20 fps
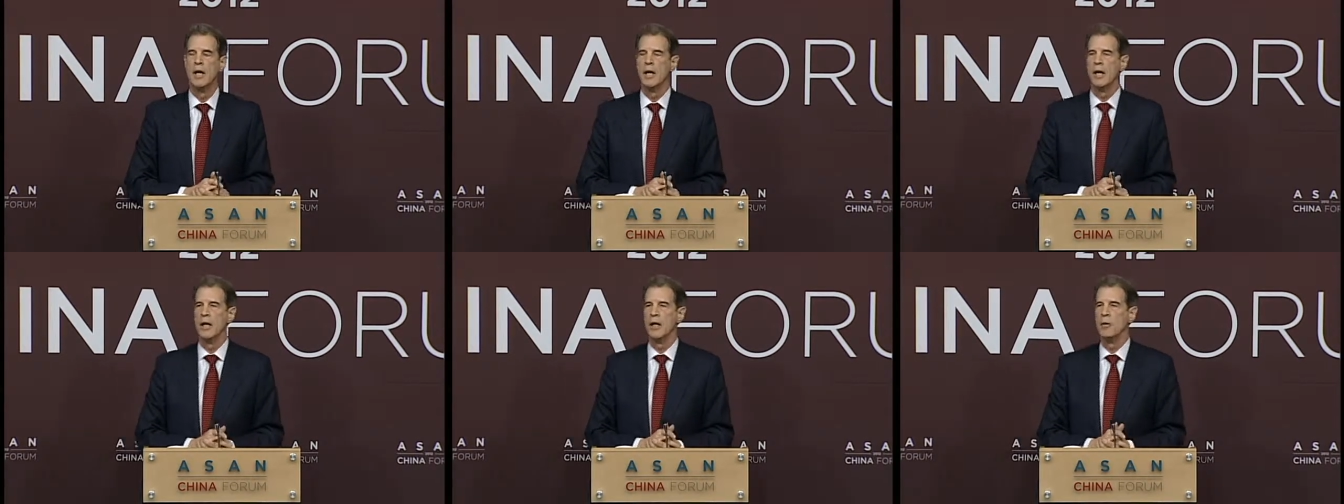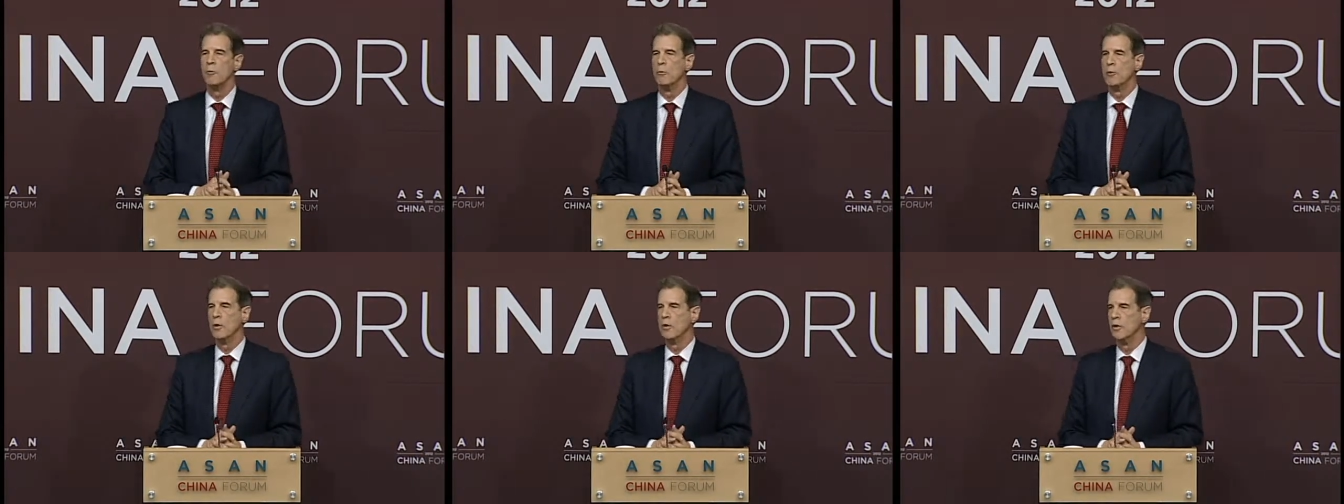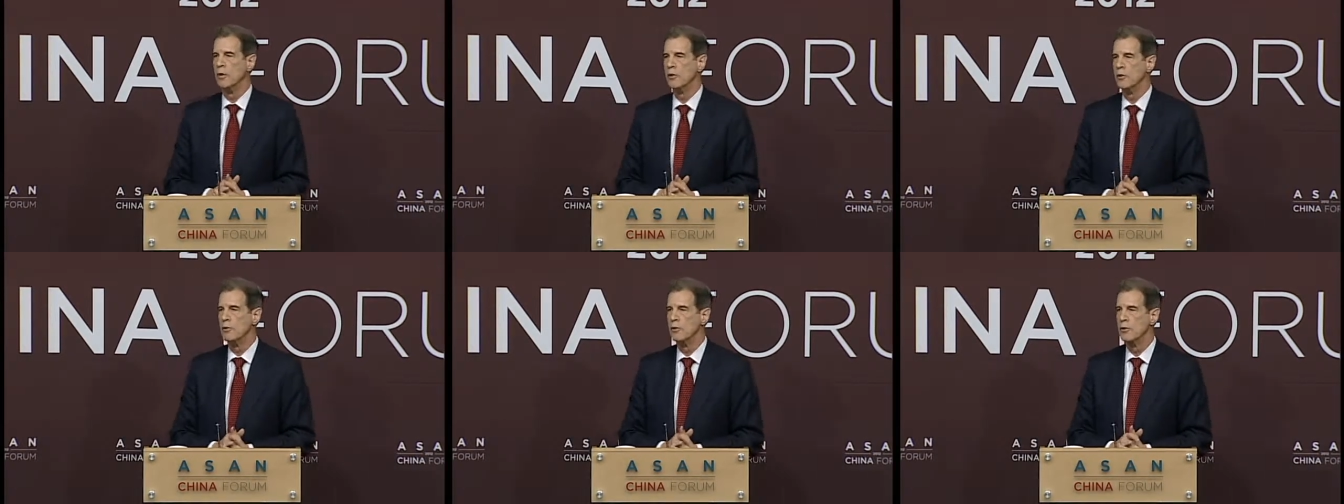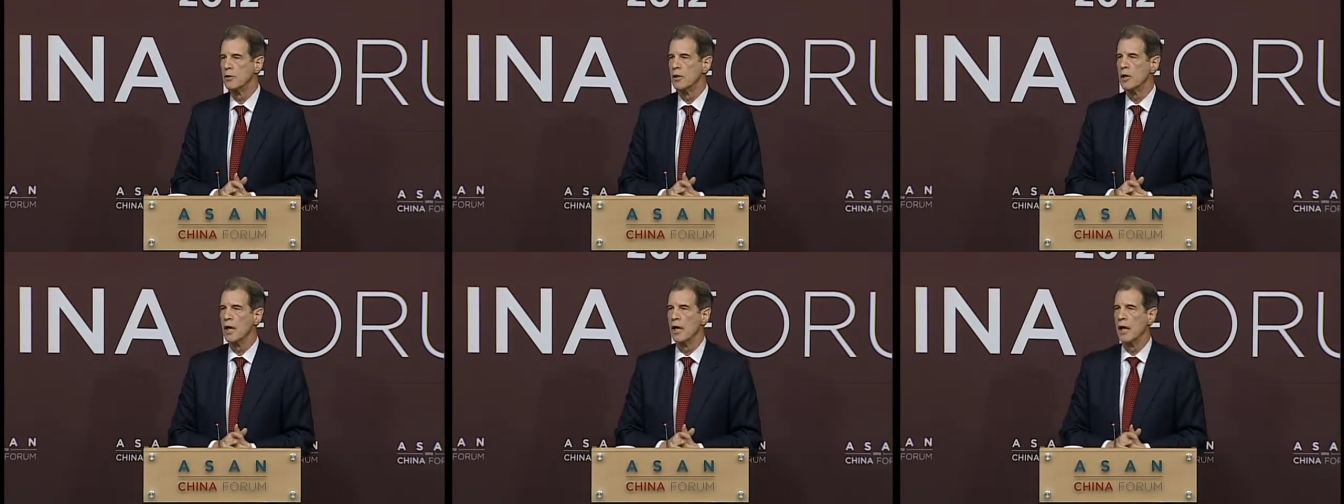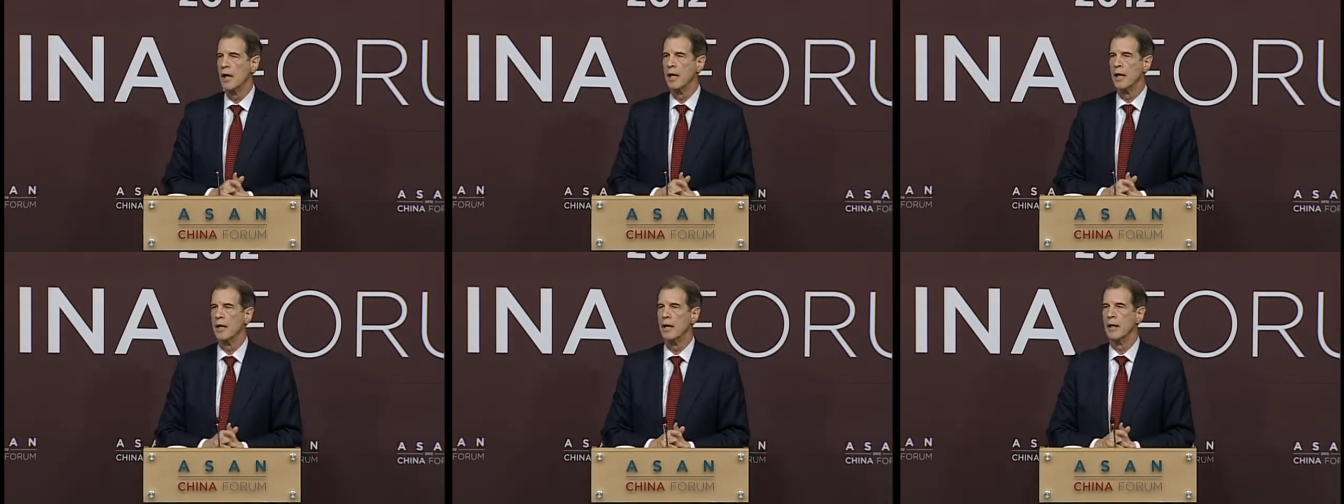It was
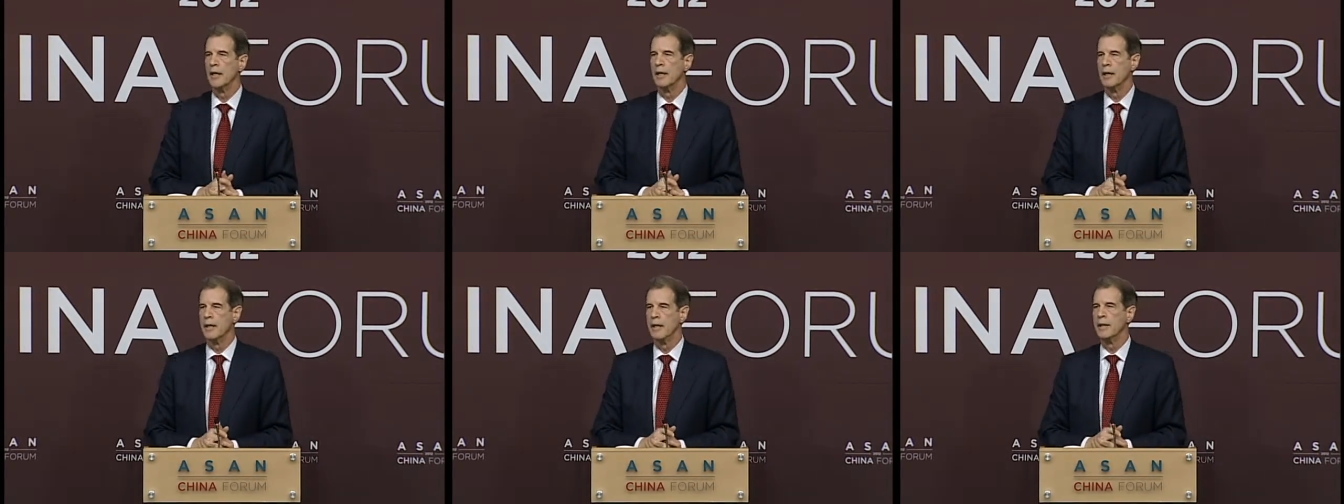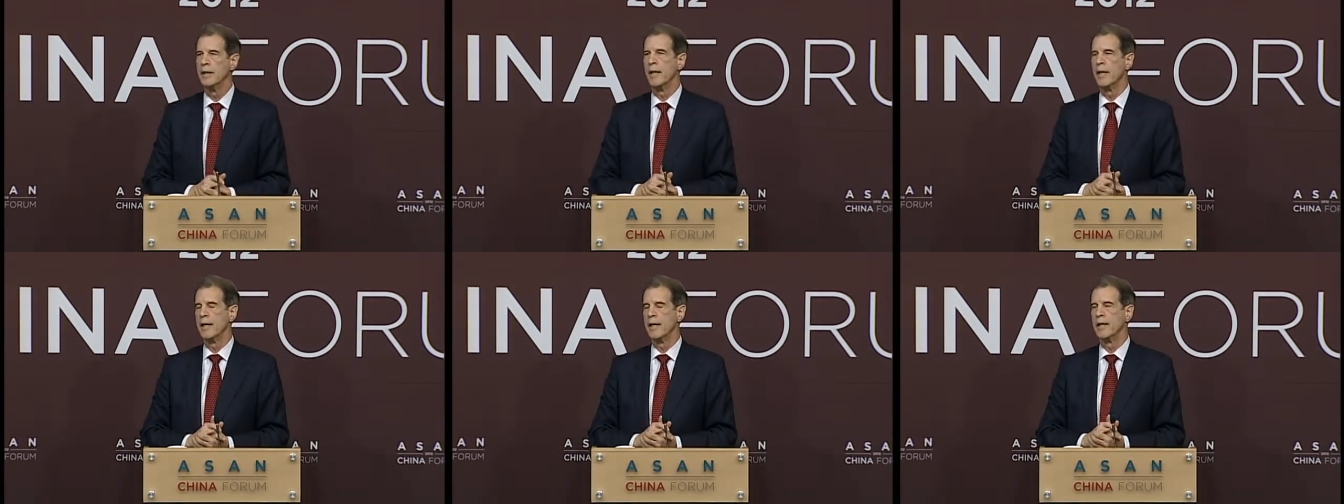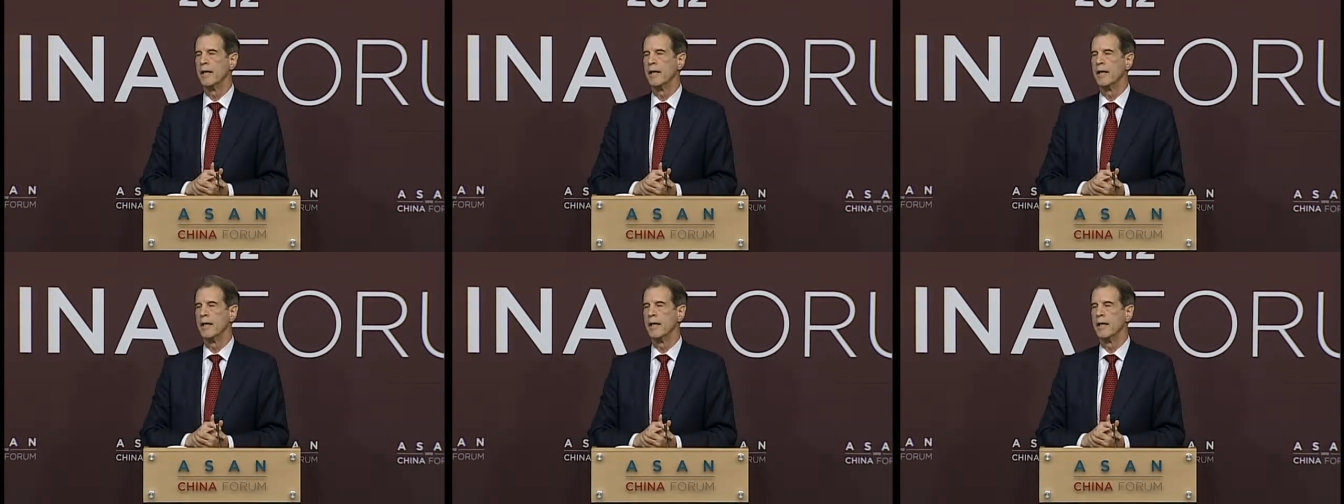in that